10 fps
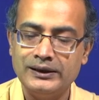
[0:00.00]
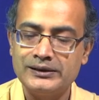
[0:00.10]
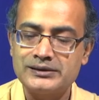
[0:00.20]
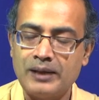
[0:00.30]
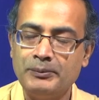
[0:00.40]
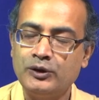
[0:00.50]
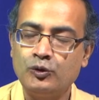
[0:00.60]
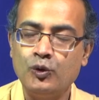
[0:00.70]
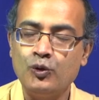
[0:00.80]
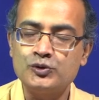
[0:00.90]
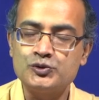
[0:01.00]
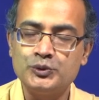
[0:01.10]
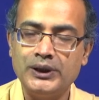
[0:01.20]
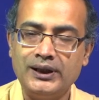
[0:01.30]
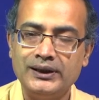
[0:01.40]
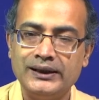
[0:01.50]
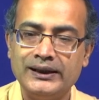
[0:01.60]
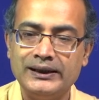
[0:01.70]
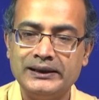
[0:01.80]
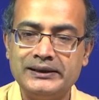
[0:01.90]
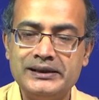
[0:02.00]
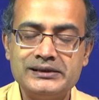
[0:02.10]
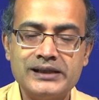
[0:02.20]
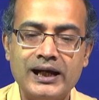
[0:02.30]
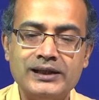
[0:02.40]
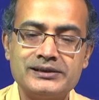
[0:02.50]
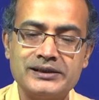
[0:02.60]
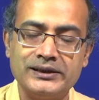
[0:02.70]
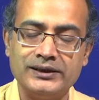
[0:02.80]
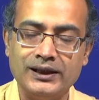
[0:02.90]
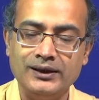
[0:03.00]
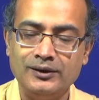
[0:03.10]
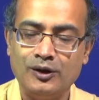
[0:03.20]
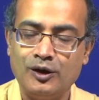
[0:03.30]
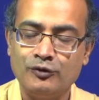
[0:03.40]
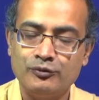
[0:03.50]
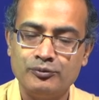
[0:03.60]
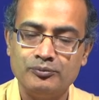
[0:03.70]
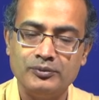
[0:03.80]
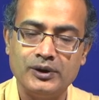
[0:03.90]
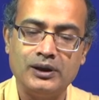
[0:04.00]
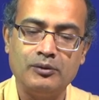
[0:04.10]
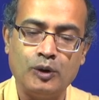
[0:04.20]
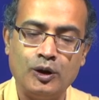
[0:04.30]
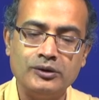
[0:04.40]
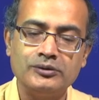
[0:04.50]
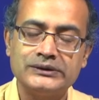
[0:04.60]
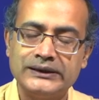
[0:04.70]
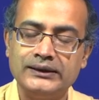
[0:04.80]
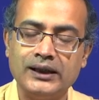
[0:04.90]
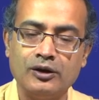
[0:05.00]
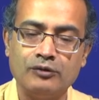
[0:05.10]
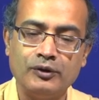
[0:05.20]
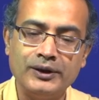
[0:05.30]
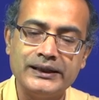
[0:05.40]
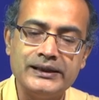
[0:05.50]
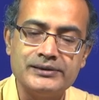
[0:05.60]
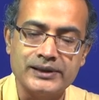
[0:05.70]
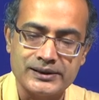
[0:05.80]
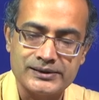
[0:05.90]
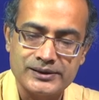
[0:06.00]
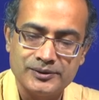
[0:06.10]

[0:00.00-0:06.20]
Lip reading: is coming close to the desired signal of or signal of our interest.